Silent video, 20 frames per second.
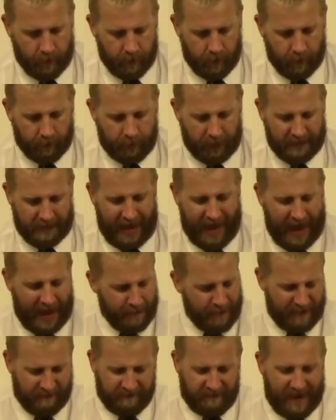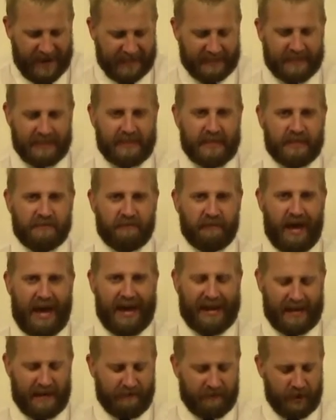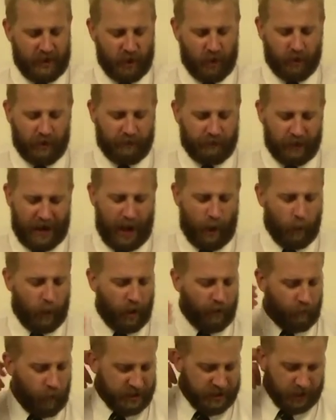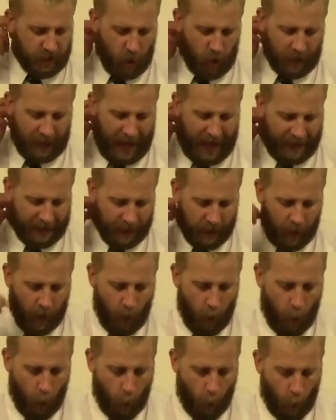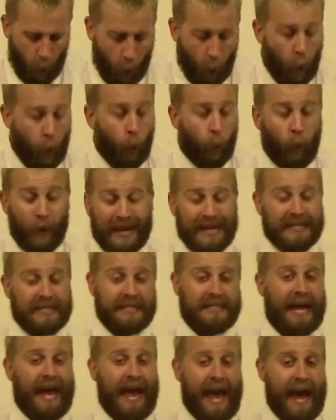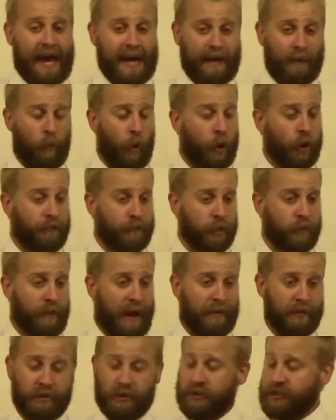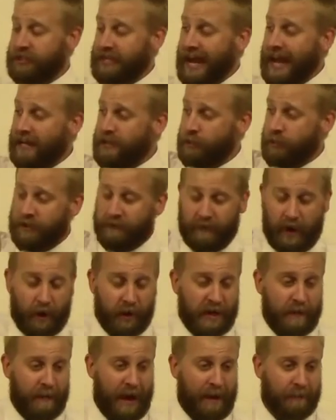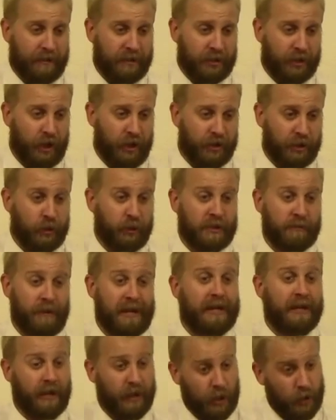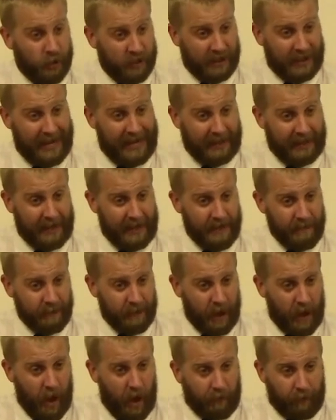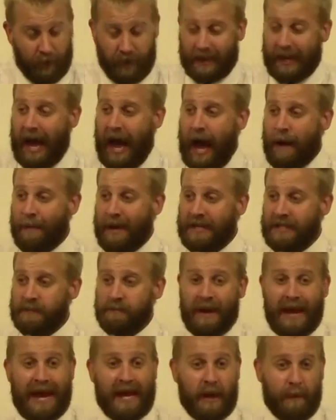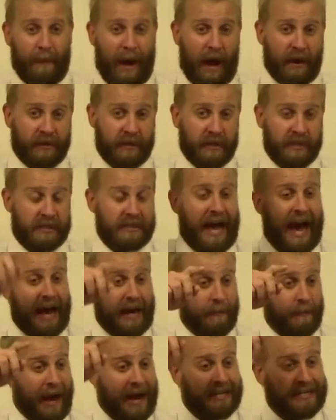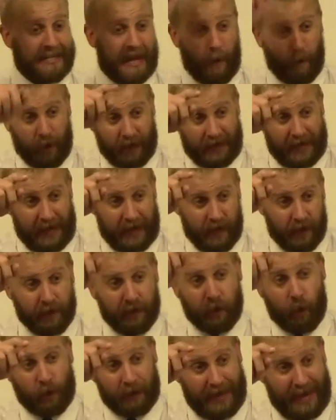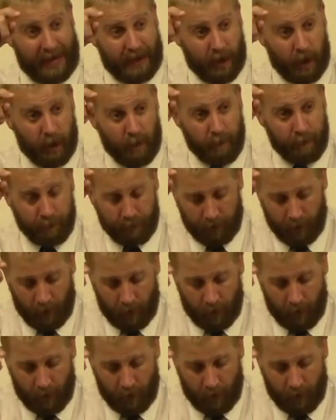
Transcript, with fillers: because I've been facing this flag, and if you don't, if you're not aware of what's going on, we stand, the Word of Truth Baptist stands with Verity Baptist Church, who has been in the news lately for the comments made about the sodomites that were killed in Orlando.